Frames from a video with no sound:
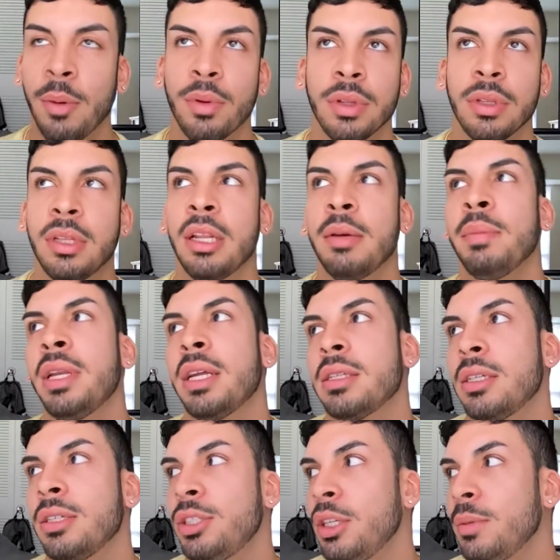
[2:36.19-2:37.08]
Let me not
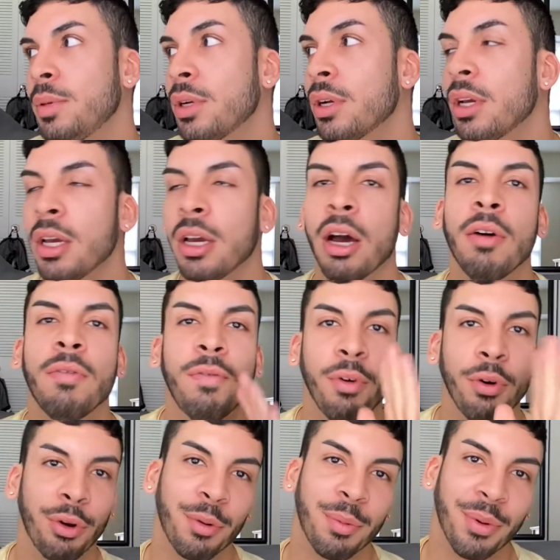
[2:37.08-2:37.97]
say cheaper,
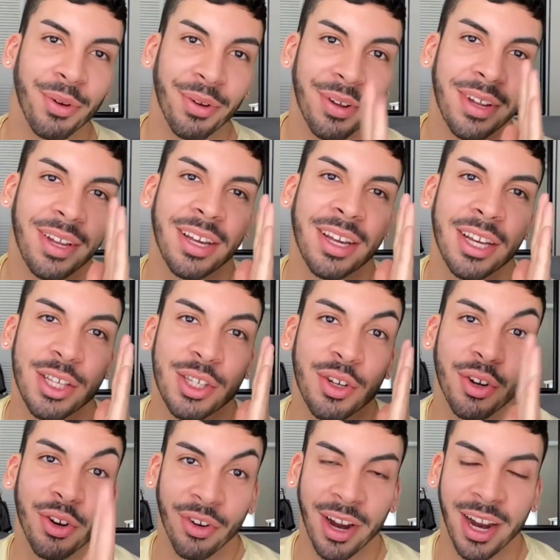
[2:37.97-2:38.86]
affordable, because they're
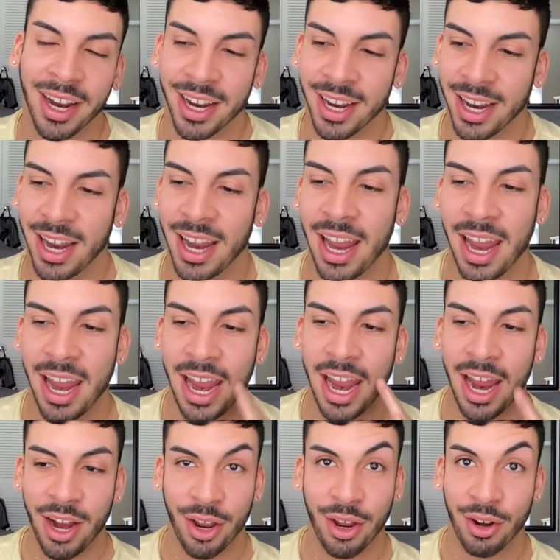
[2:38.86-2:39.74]
great
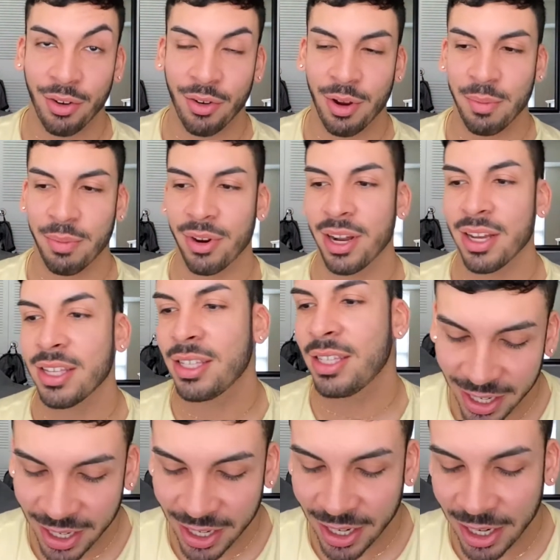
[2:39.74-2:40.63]
and at a great price.
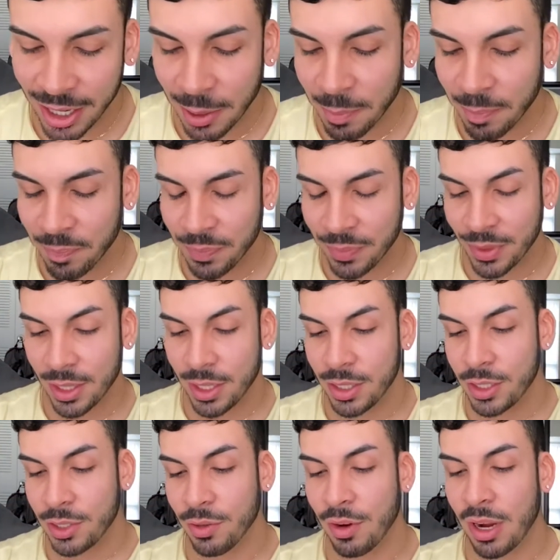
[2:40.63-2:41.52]
All right,
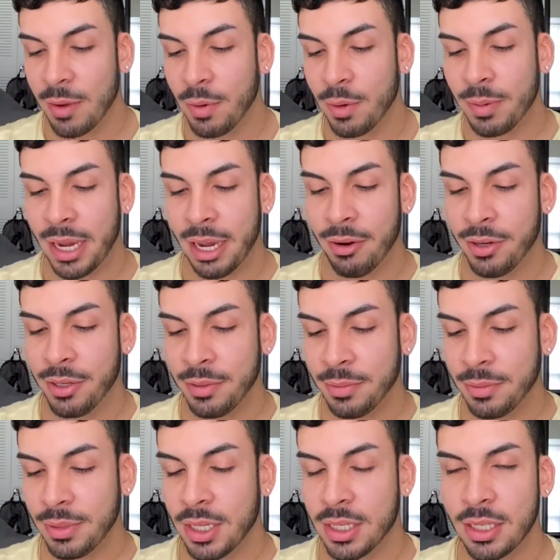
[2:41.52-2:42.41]
so grab your powder.
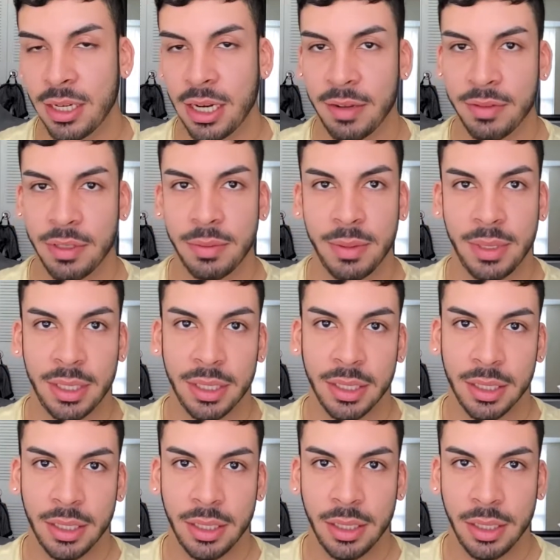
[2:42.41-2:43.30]
Doesn't have to be
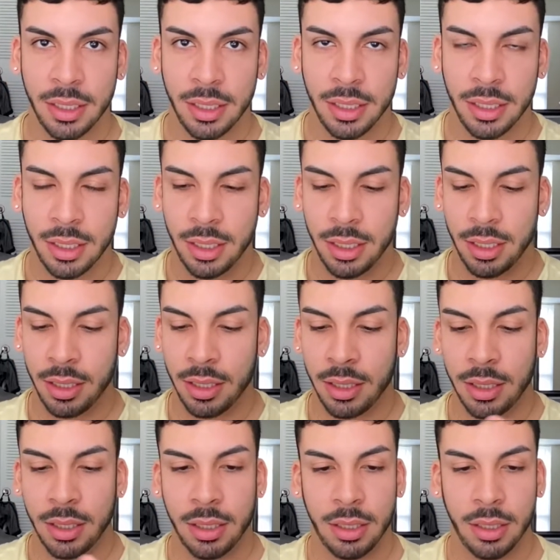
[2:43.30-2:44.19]

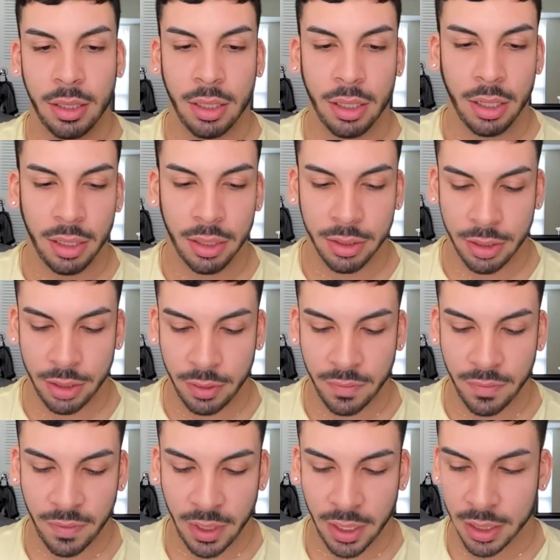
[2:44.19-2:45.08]
all too
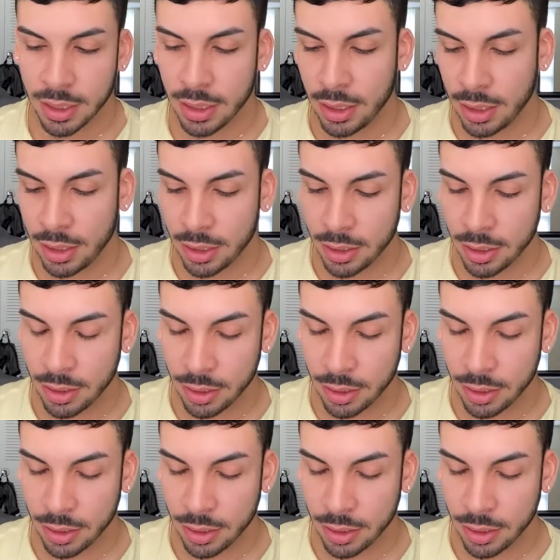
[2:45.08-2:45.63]
fancy.